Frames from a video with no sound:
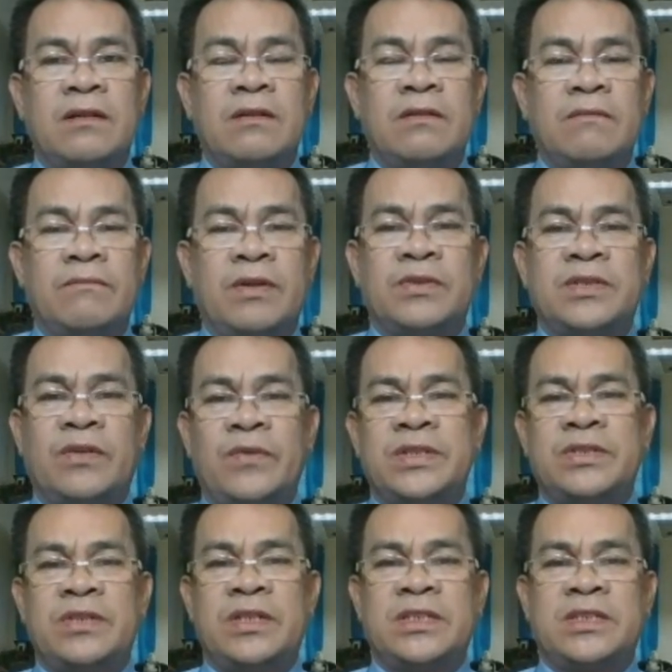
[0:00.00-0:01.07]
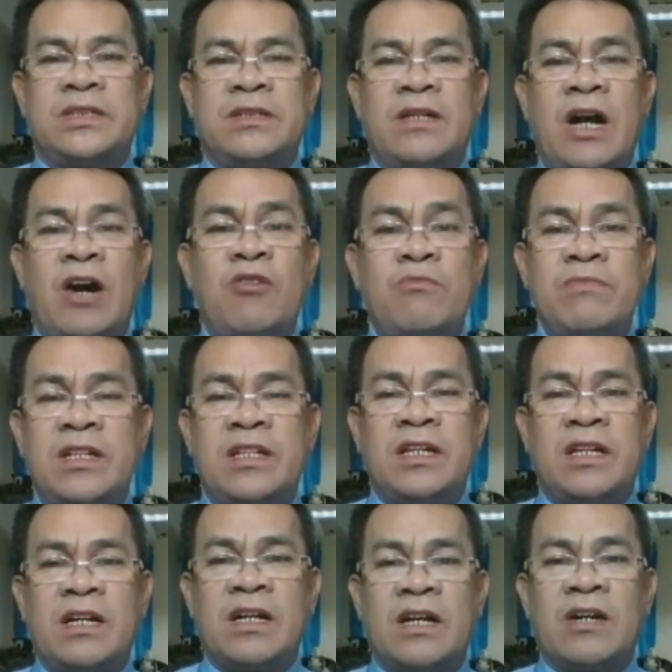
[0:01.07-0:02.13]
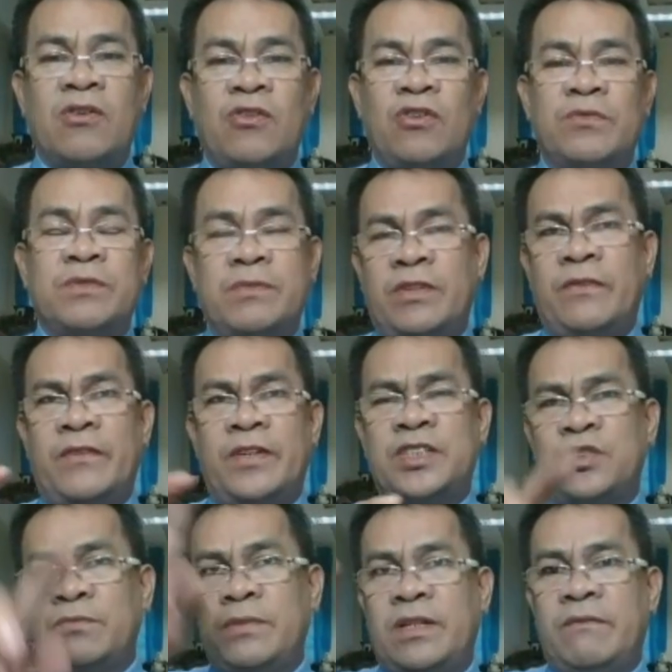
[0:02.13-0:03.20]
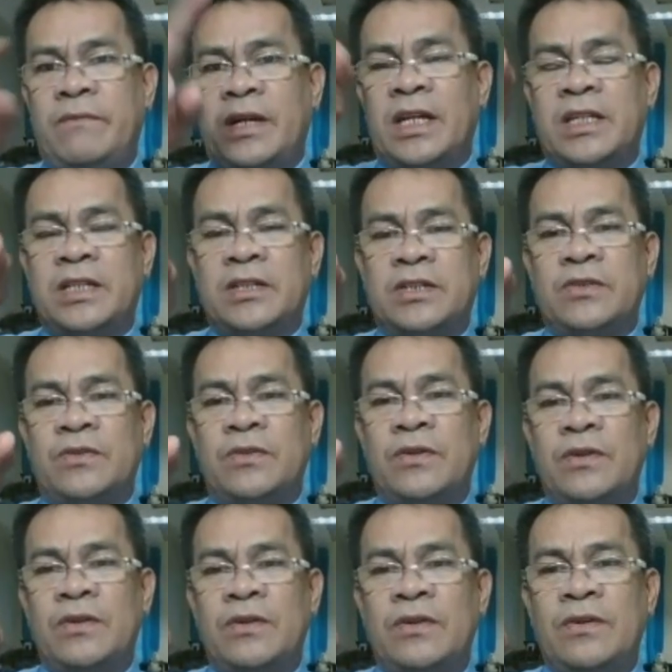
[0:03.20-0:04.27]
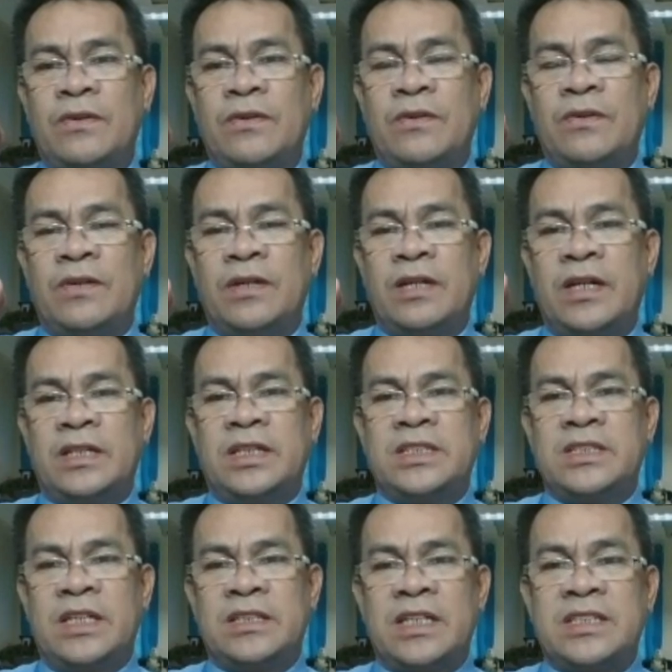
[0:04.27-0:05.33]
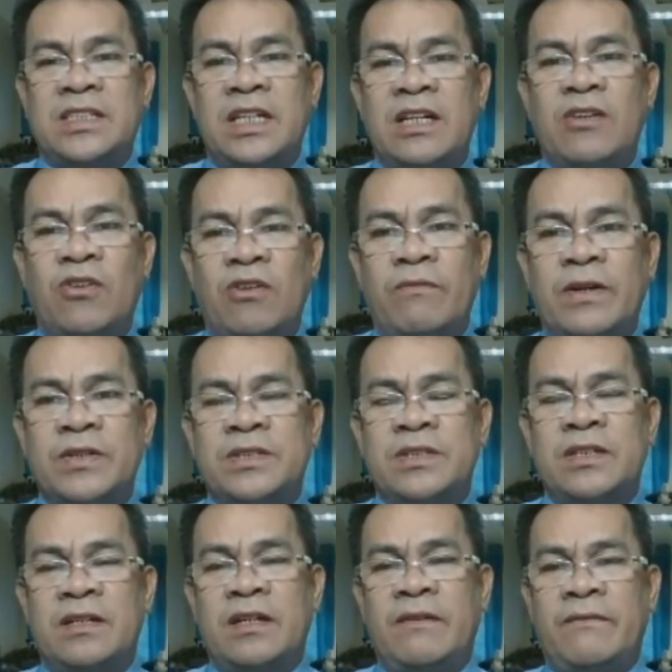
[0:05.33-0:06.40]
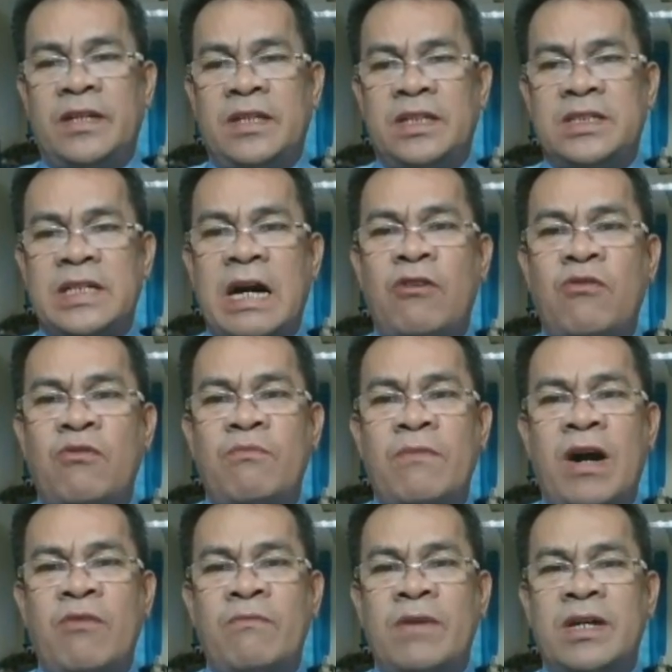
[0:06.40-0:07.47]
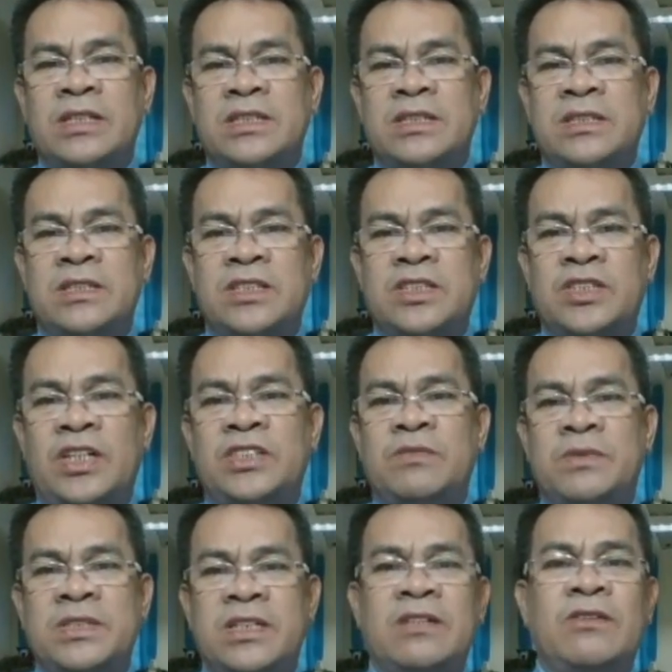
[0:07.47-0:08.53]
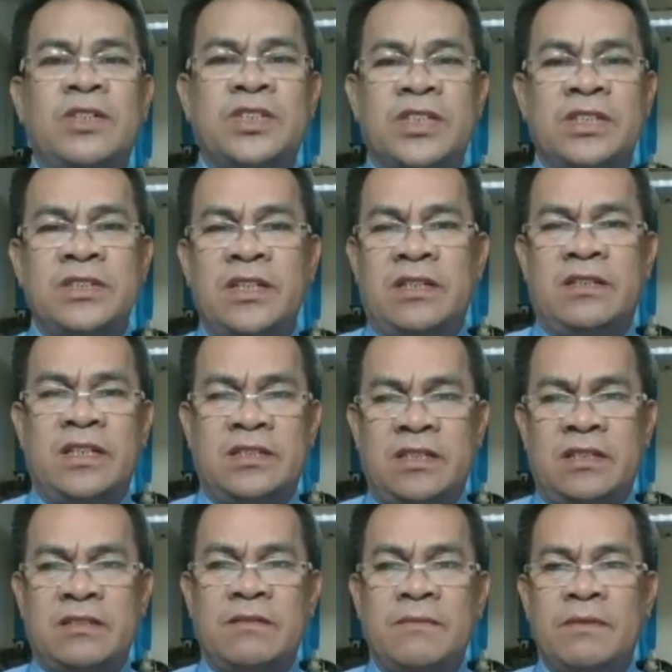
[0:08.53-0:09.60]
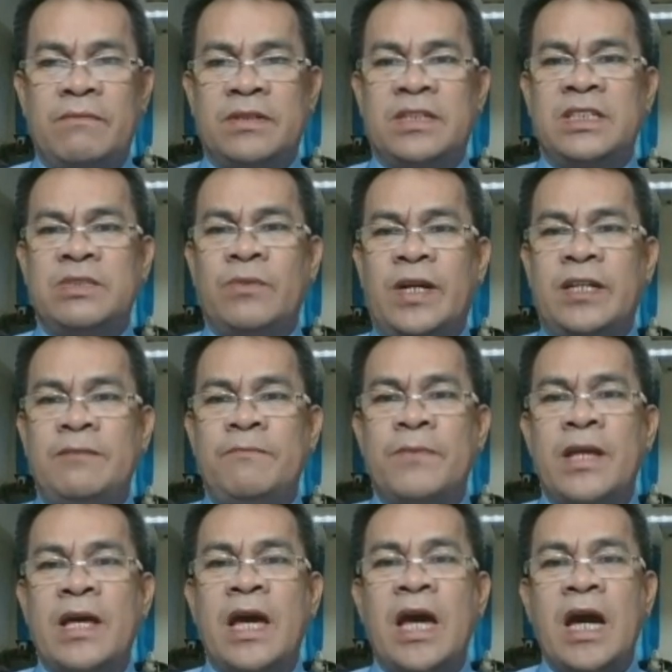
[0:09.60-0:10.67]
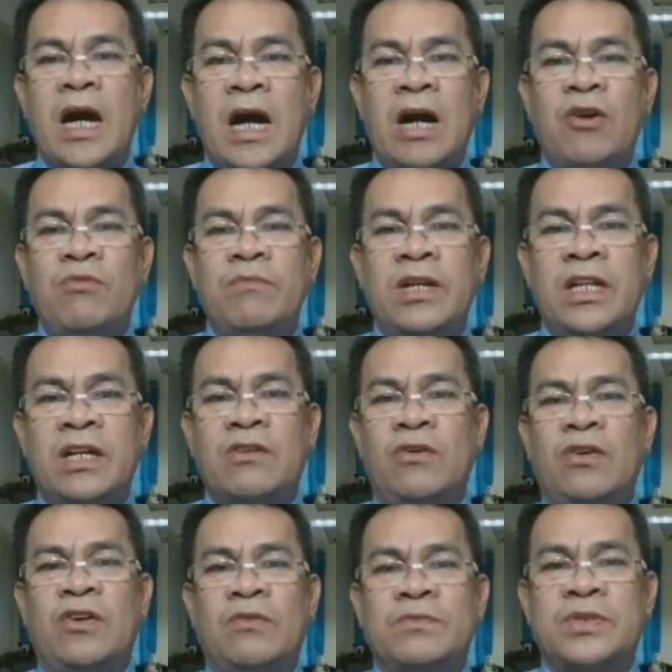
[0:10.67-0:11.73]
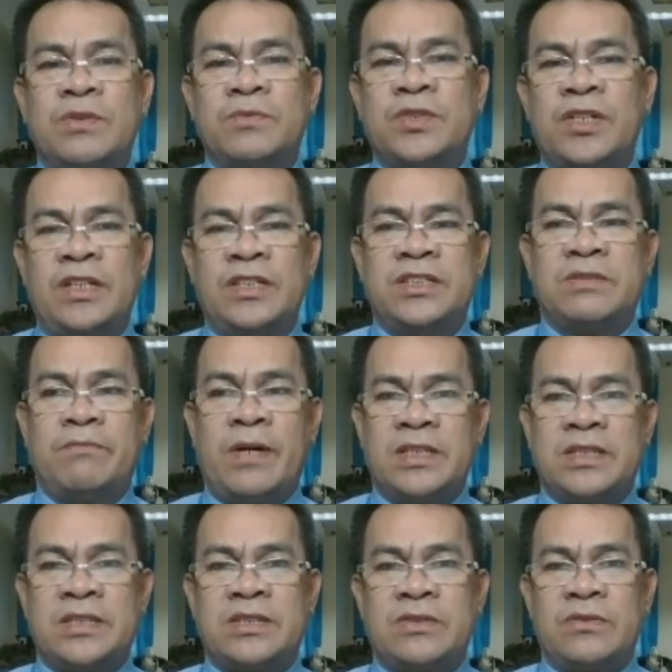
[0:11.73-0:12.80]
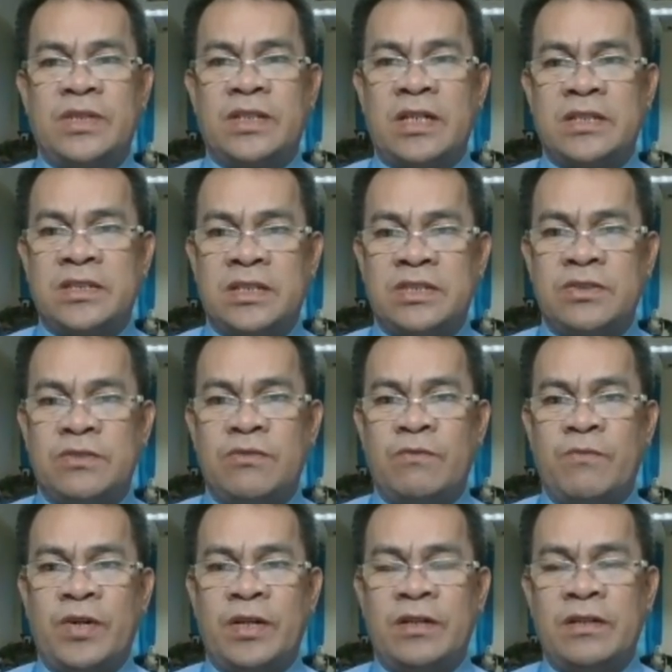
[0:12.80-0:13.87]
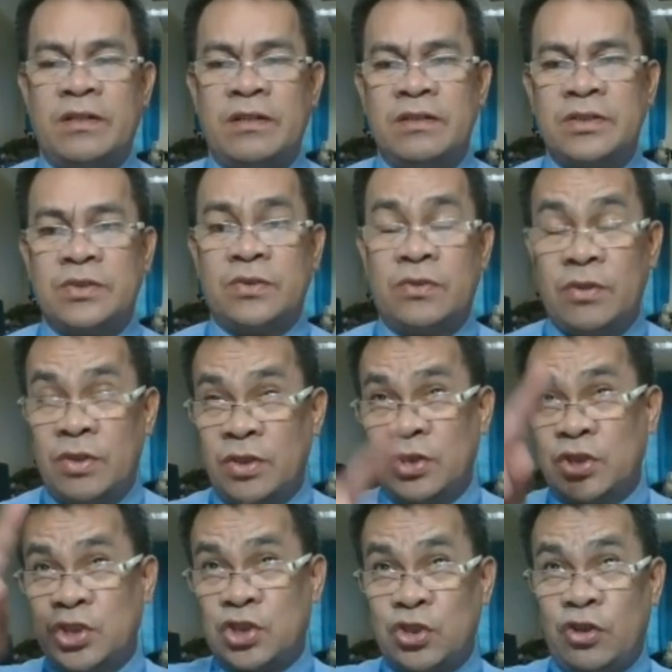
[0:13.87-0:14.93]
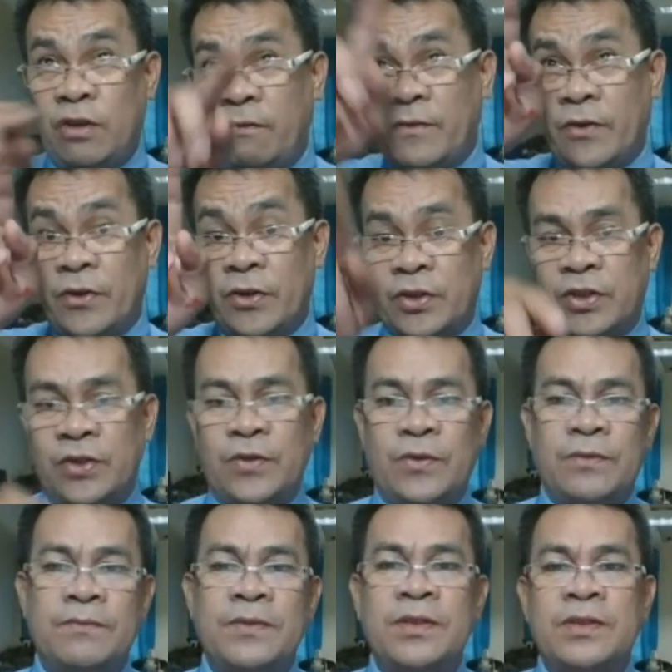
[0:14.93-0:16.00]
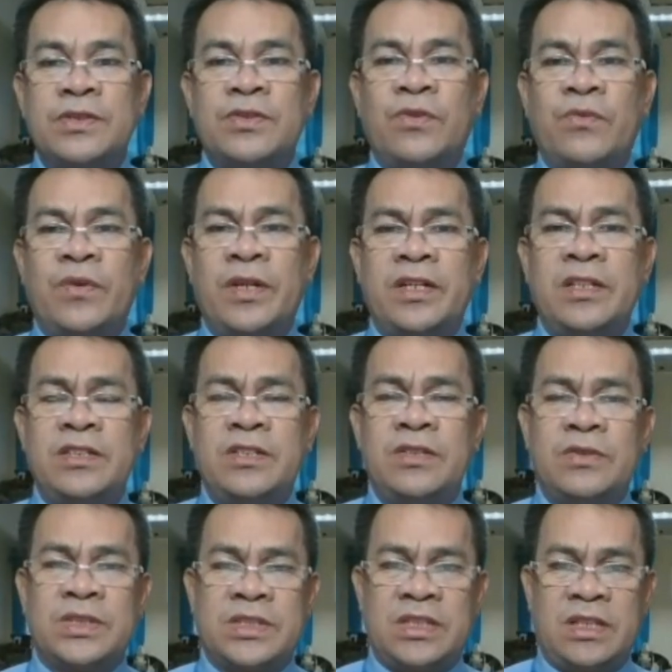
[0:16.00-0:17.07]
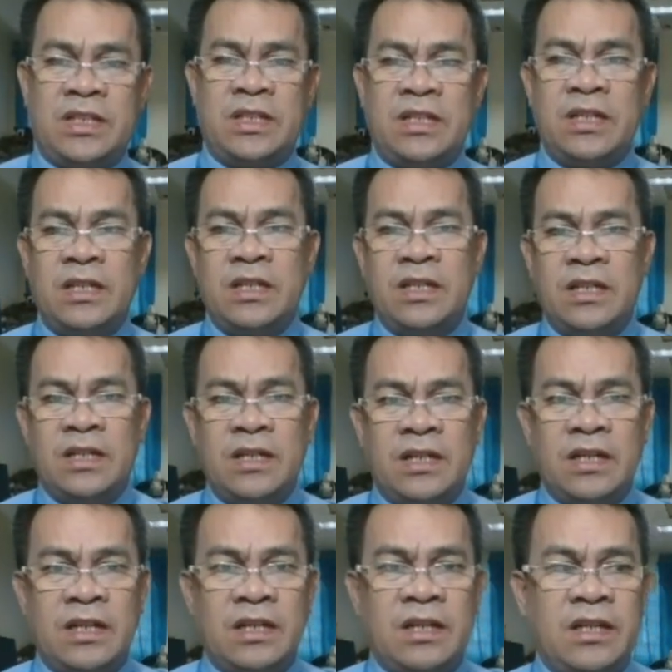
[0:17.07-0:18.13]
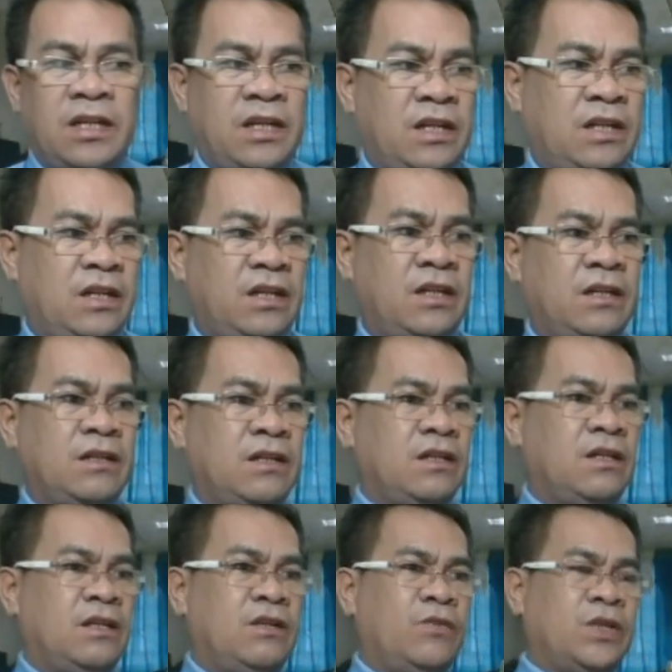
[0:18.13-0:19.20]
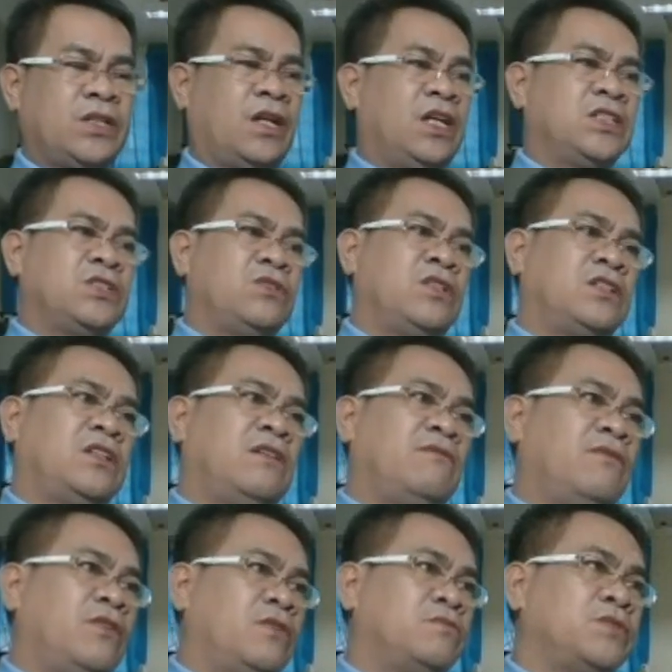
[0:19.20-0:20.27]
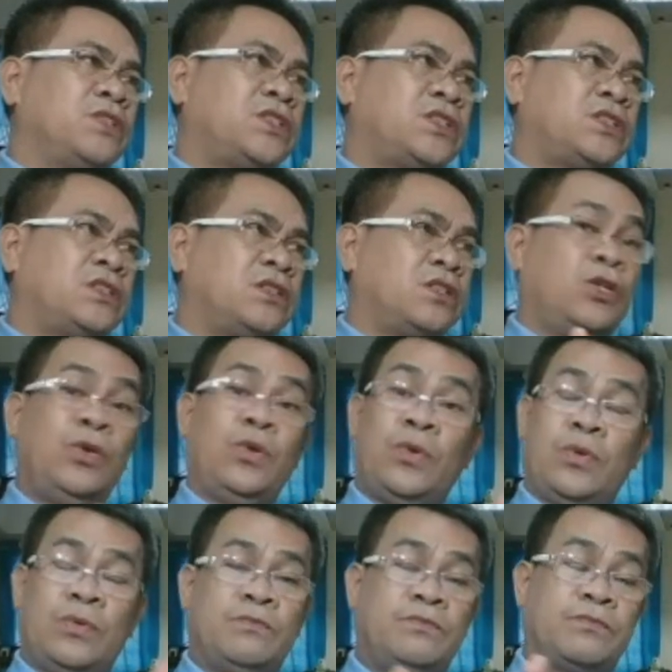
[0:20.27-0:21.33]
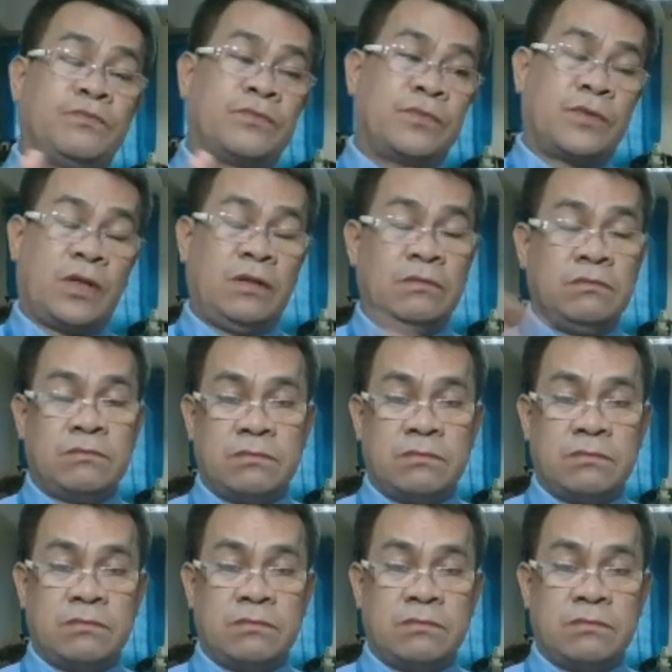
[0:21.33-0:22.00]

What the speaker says: Because the question is how many coulombs. So therefore, it should be the big letter Q. It is not a single, because if it is how much is the charge of a single charge, then that's it. But this one, how many coulombs of charge pass through the section of wire? So solve for Q. So where did you see the what relation that involves Q? Okay.